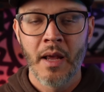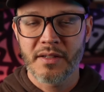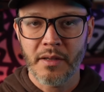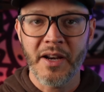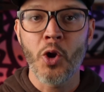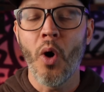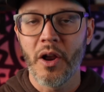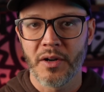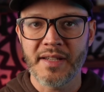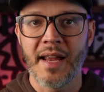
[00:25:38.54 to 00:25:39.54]
Someone who
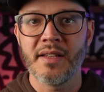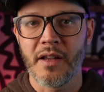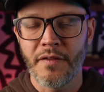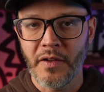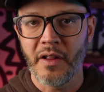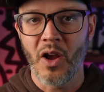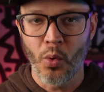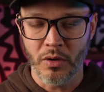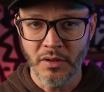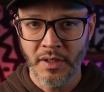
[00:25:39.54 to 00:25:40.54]
understands the affiliate
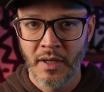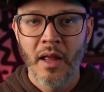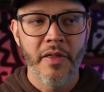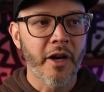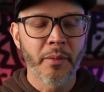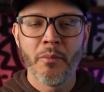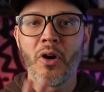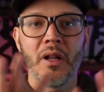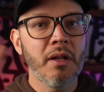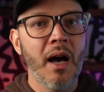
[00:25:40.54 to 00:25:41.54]
world, they can
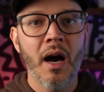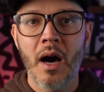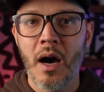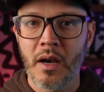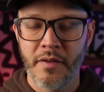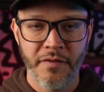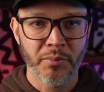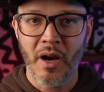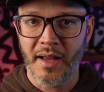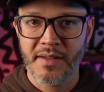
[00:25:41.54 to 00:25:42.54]
promote a lot of
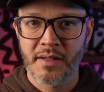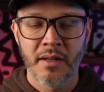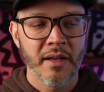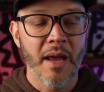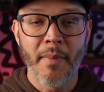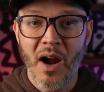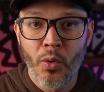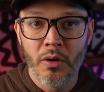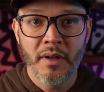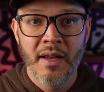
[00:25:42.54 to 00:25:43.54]
products. In my
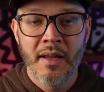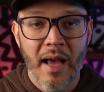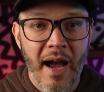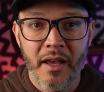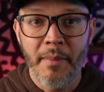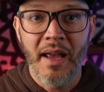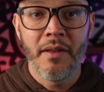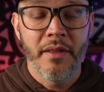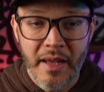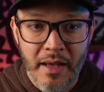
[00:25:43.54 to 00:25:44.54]
world, I
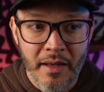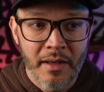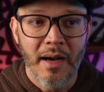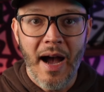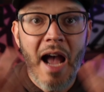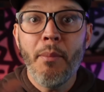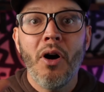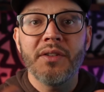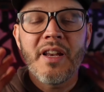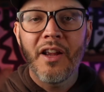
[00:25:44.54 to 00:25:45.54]
command the
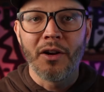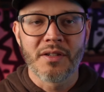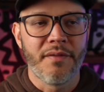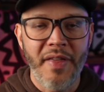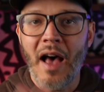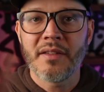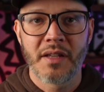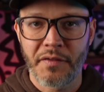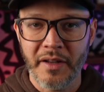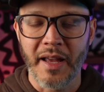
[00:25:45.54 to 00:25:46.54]
eyeballs and ears of thousands
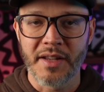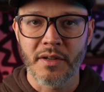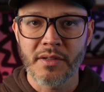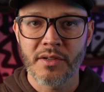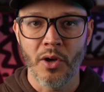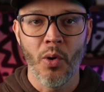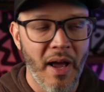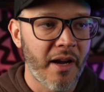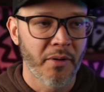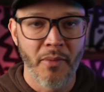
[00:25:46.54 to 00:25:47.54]
of freelancers. So
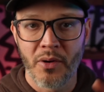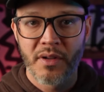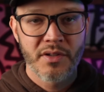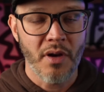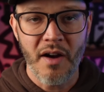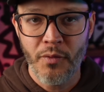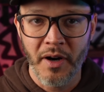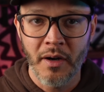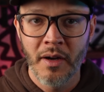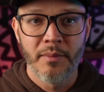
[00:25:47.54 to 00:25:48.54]
I can promote
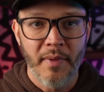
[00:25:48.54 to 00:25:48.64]
software.